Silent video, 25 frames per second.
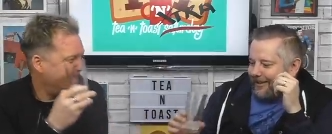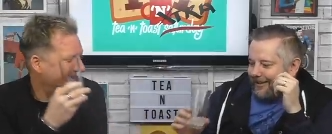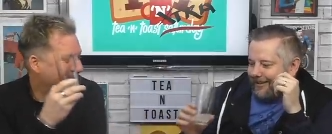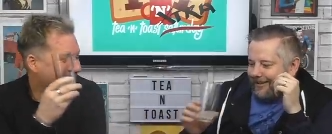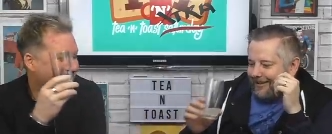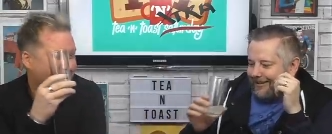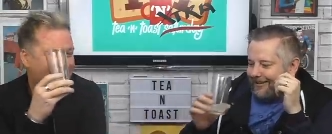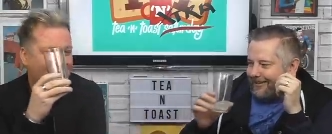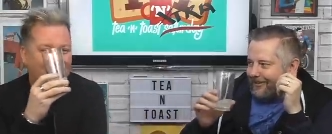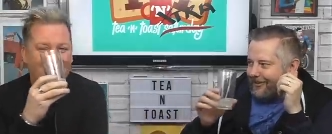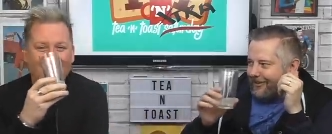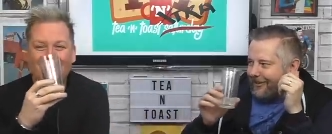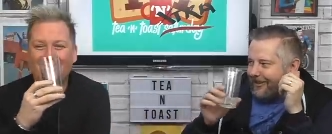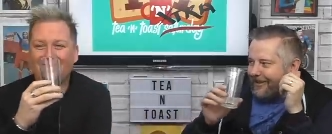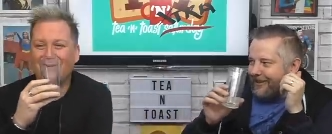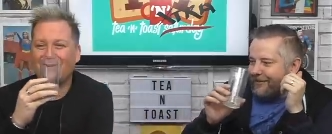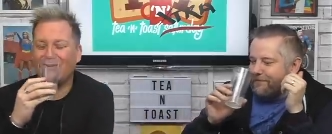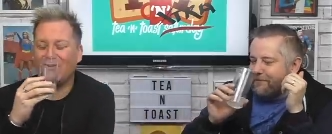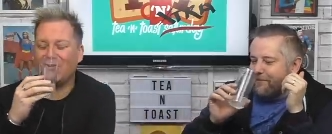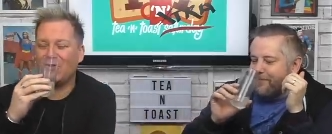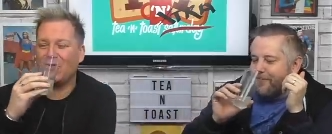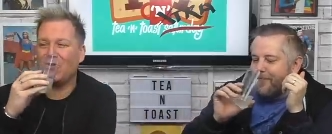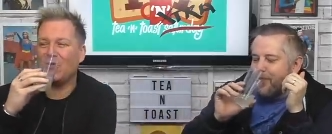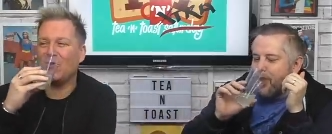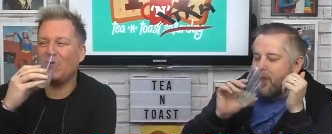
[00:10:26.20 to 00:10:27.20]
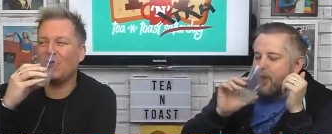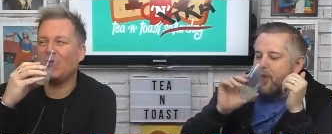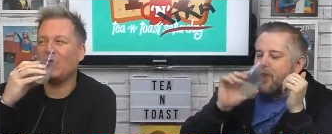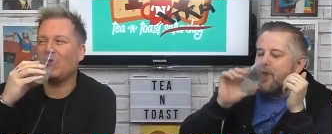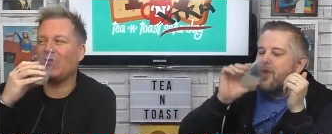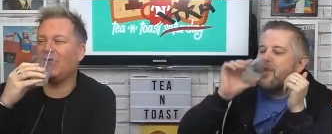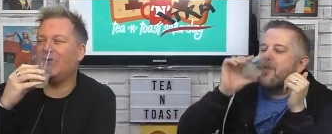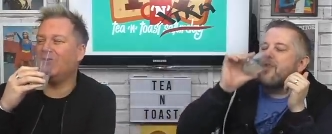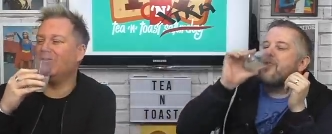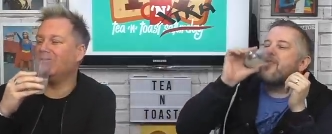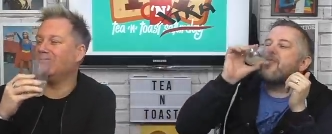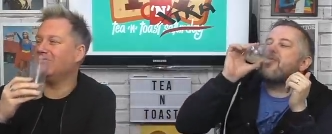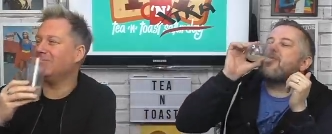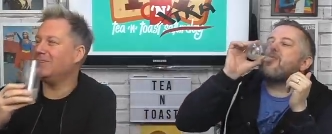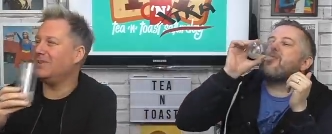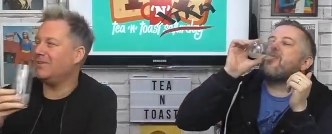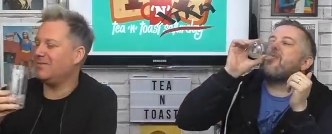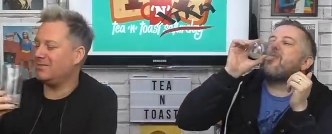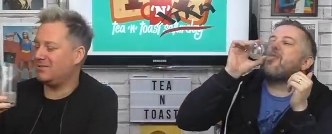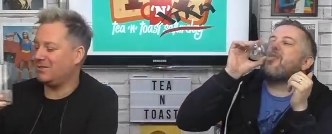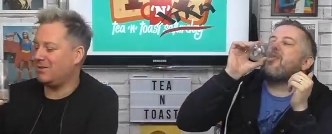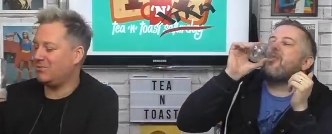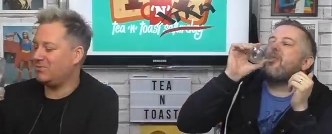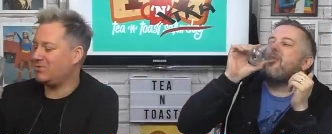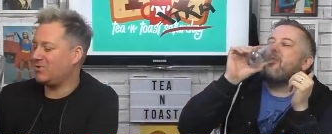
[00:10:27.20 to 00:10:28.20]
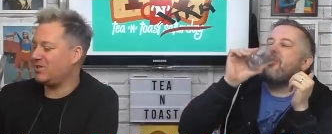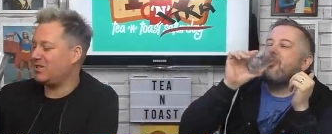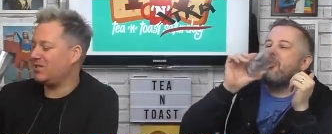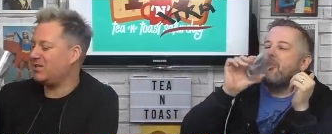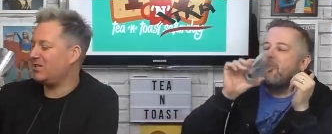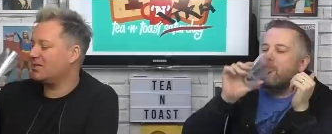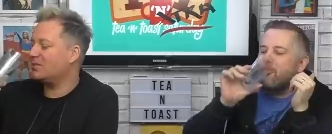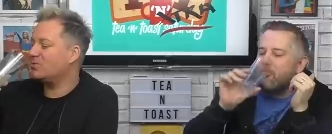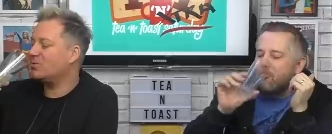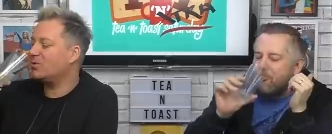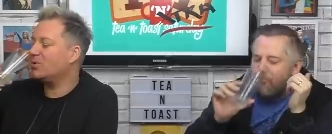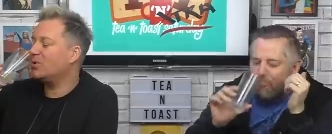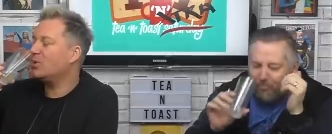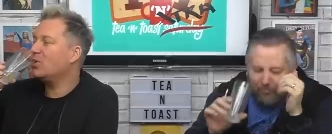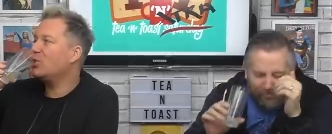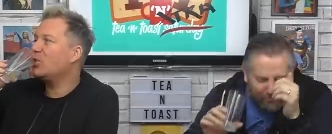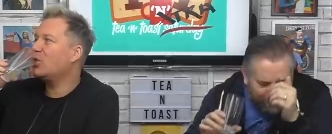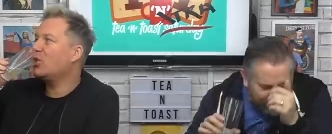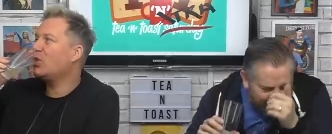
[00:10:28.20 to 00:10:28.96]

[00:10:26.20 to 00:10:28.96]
Speaker 1: good luck. I'm drilling this one.